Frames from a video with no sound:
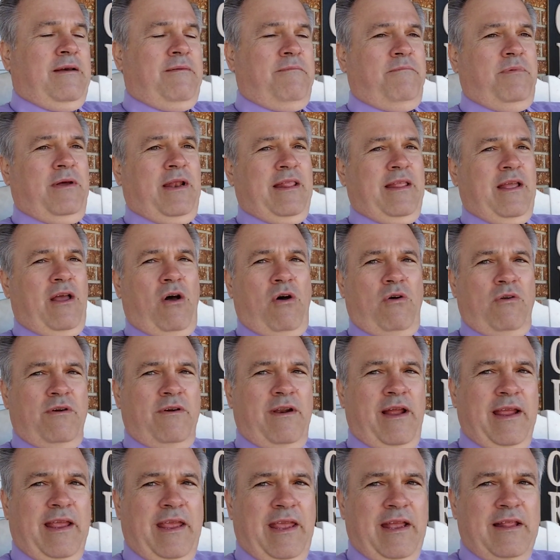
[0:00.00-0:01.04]
But the older
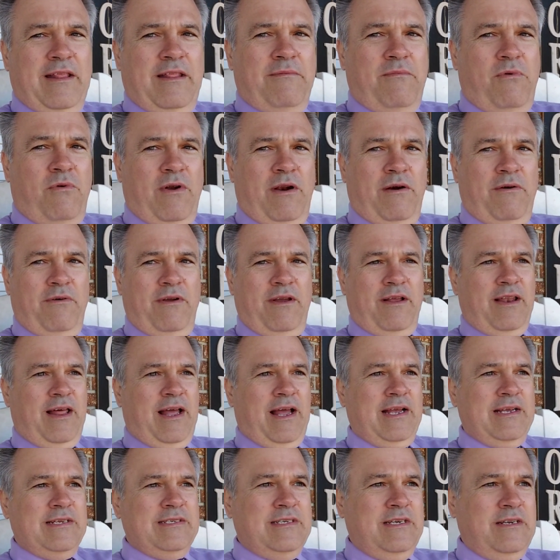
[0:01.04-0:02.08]
I get, the more I
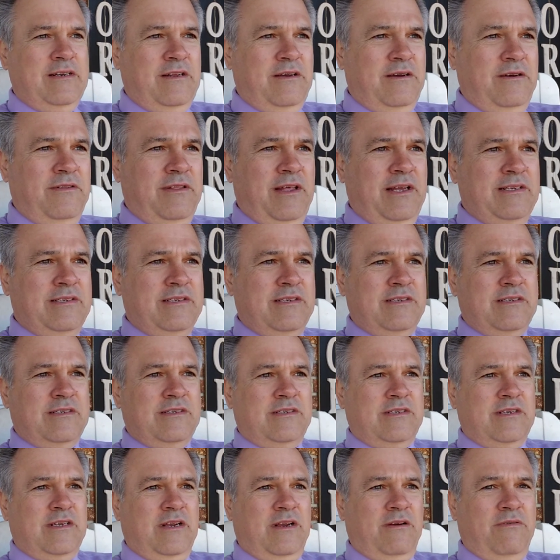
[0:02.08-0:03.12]
realize, you know, this
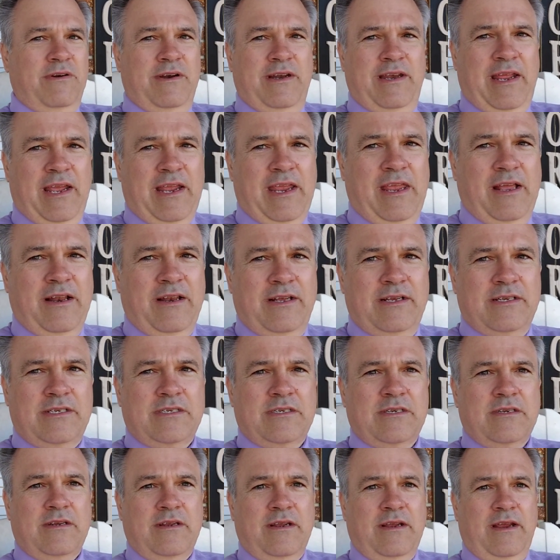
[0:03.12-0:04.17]
is
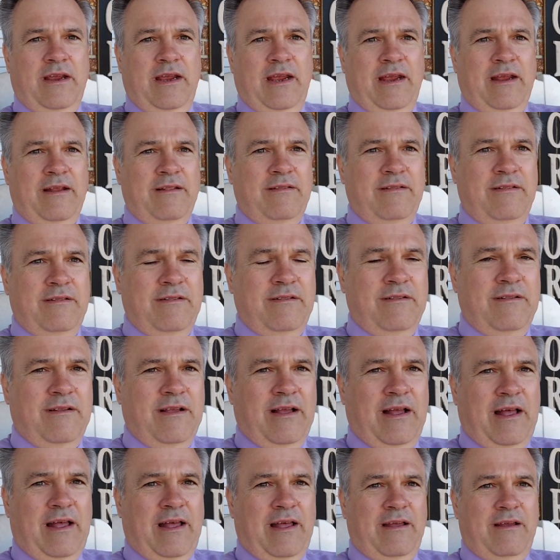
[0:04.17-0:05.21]
ridiculous, and
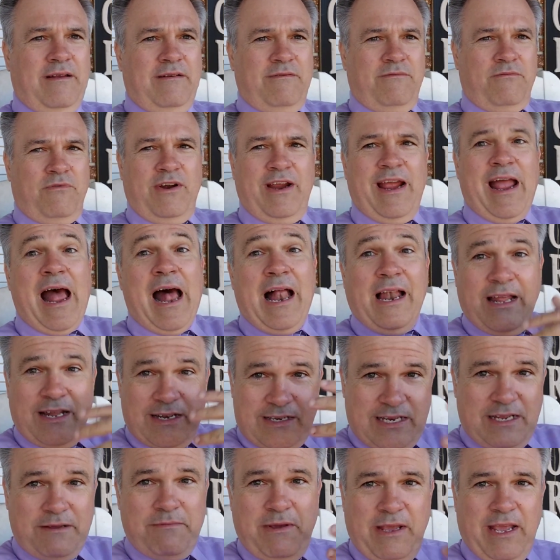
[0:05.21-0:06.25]

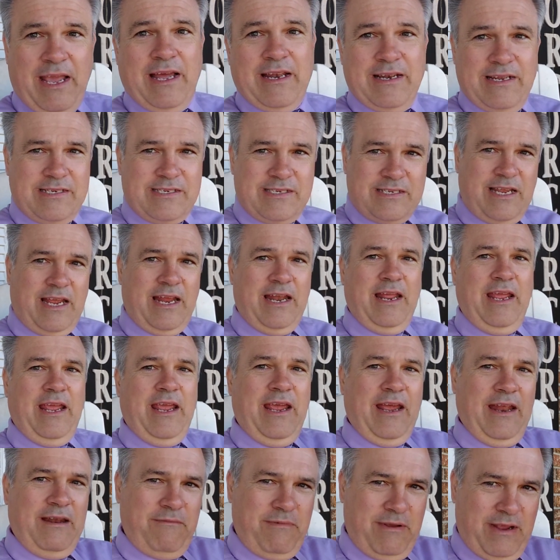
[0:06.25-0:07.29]
reality began to set
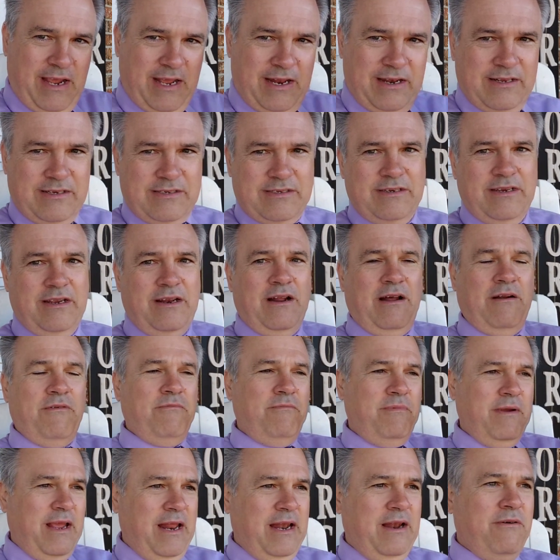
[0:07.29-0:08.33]
in. Begin
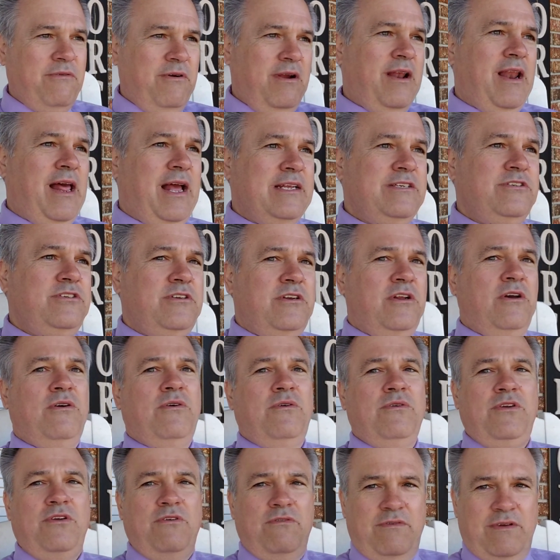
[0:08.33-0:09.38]
to realize, you know,
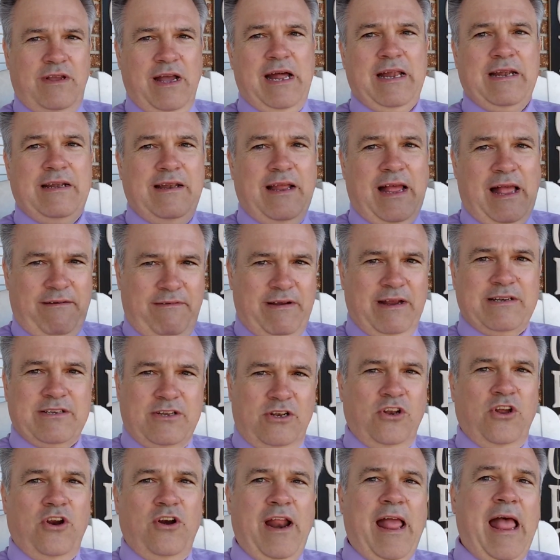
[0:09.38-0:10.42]
I've got to
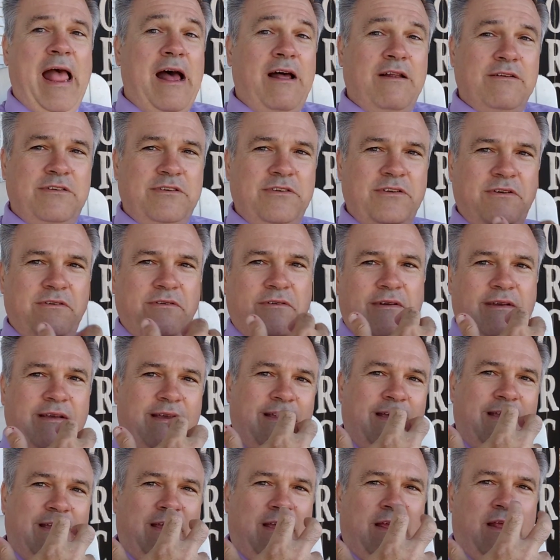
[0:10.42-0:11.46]
learn how to
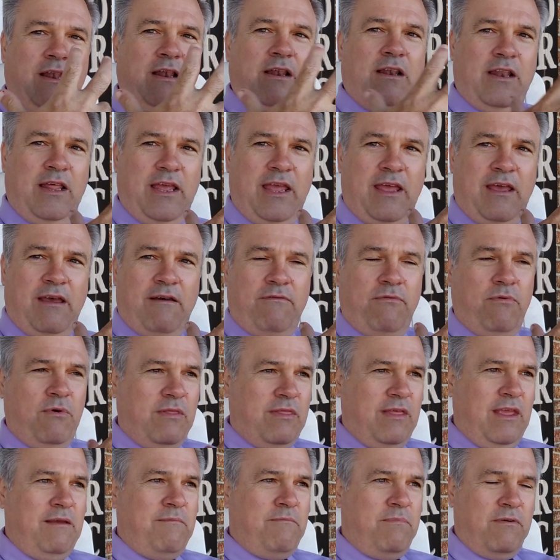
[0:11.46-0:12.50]
live with
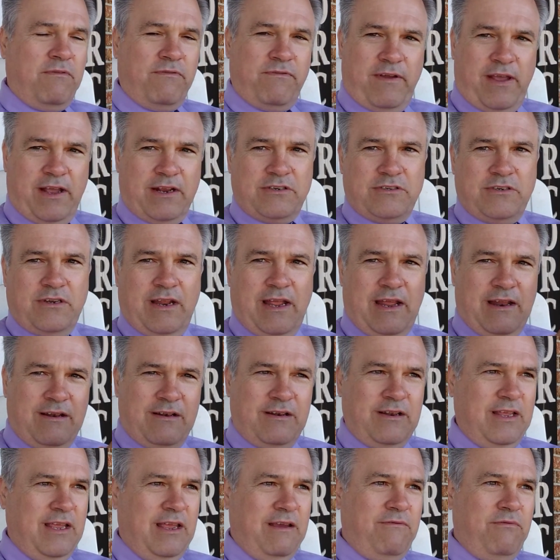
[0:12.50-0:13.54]
imperfection and
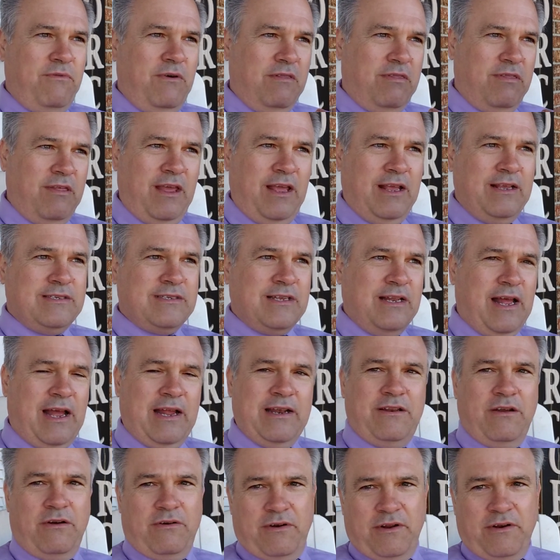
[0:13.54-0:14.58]
live with things that I
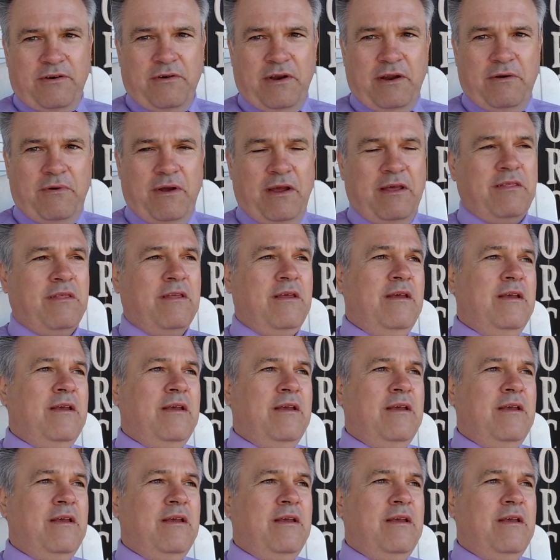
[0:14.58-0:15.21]
don't agree with.